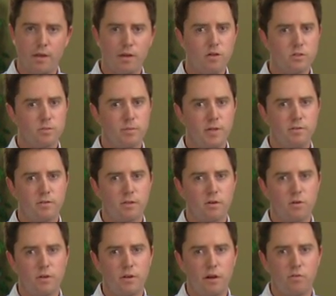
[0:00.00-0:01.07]
That also means the
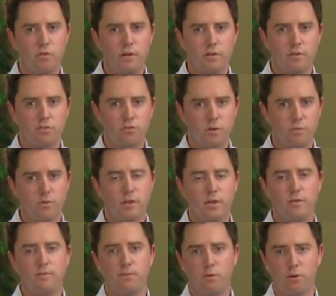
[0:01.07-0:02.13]
1300 doesn't ship with
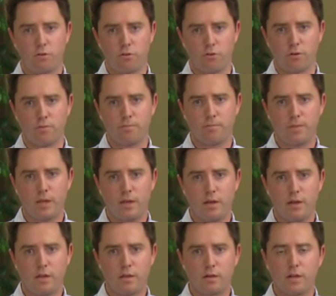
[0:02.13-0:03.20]
any furniture.
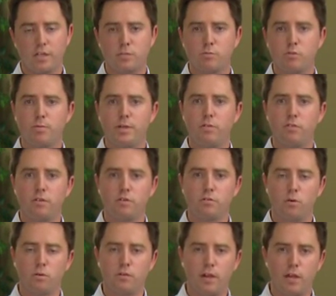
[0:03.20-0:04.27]
The customer will be using
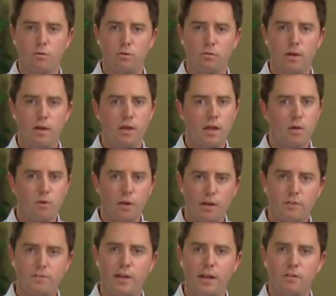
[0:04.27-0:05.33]
their own table, and we're
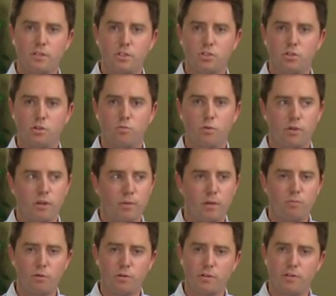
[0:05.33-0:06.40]
not exactly sure where they
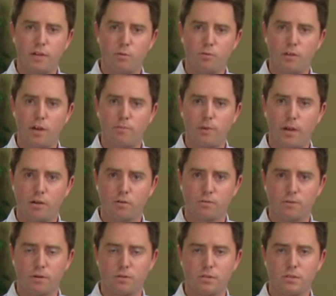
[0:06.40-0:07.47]
might put the tabletop
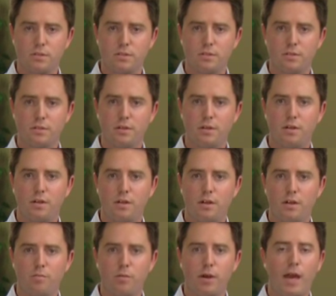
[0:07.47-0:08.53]
microphones.
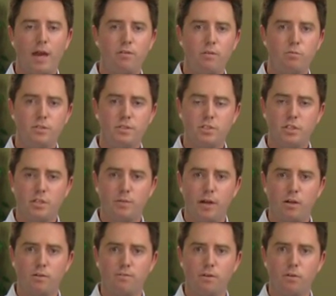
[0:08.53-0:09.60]
By having the positioning
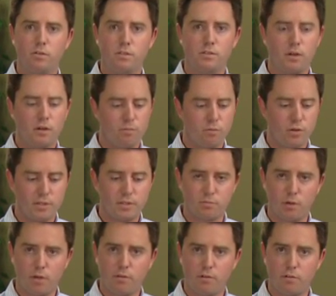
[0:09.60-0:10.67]
microphones
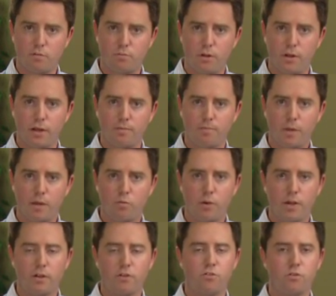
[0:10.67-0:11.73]
placed above the display,
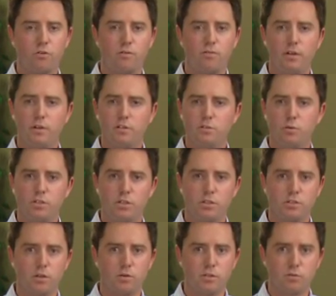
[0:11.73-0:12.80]
we can ensure the video
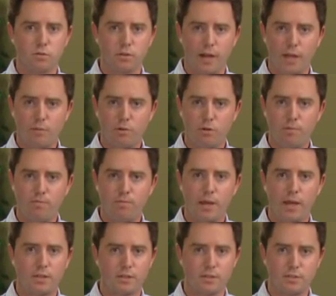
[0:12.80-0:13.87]
switching is always reliable
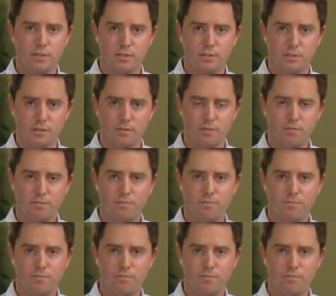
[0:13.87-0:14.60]
and consistent.